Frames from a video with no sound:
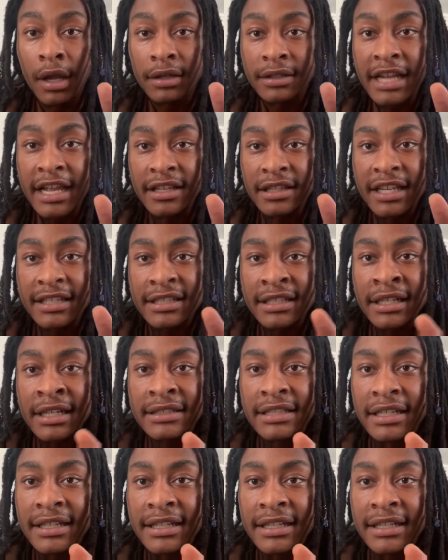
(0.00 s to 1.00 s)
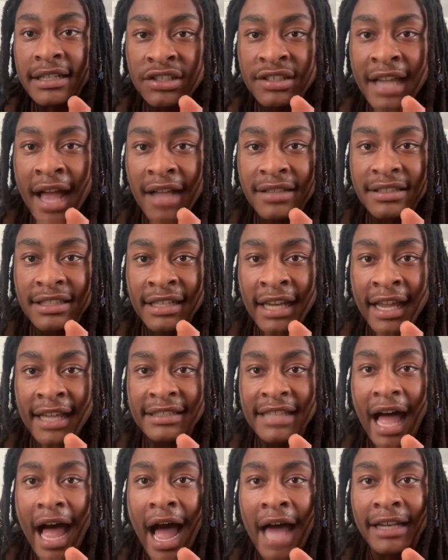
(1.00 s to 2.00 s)
Listening to nature sounds today is
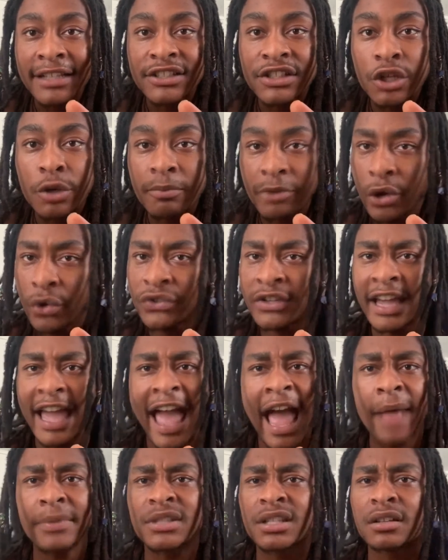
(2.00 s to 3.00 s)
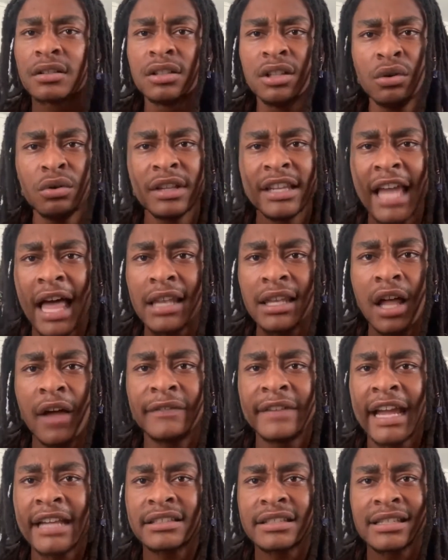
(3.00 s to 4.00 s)
the hottest new music. Absolutely. I love
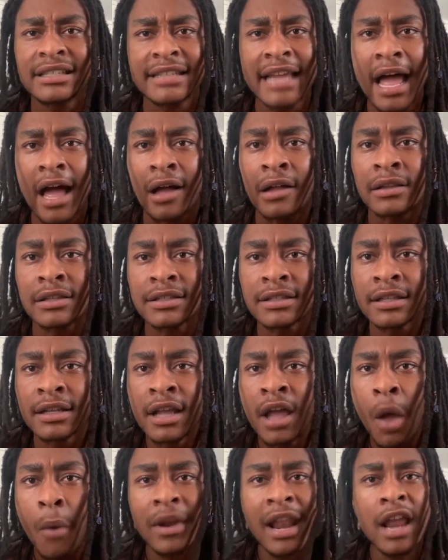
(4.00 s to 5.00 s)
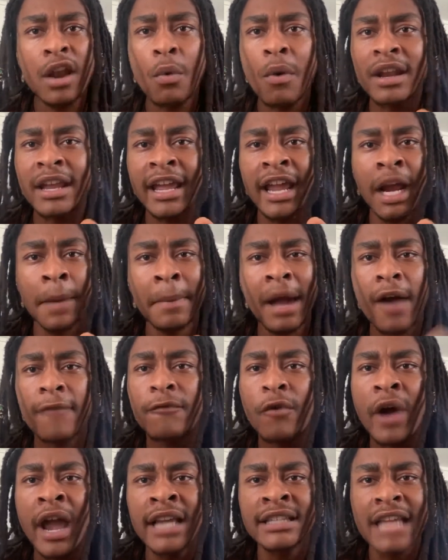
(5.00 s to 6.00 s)
nature sounds. When I don't want to hear my
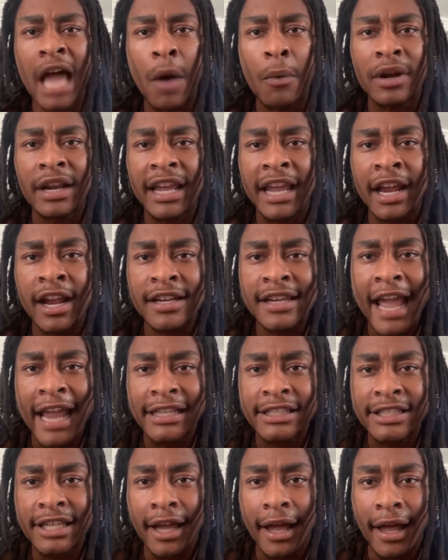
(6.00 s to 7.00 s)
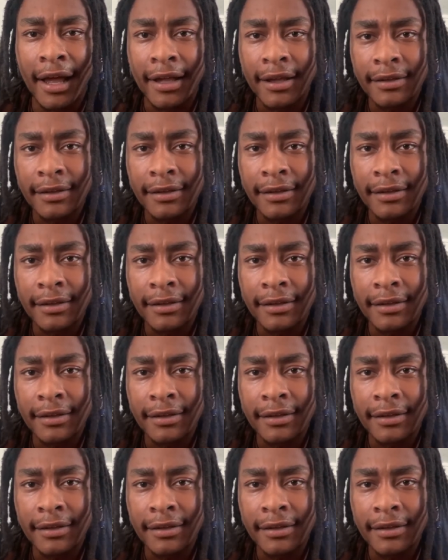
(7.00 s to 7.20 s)
voice, I want to hear nature.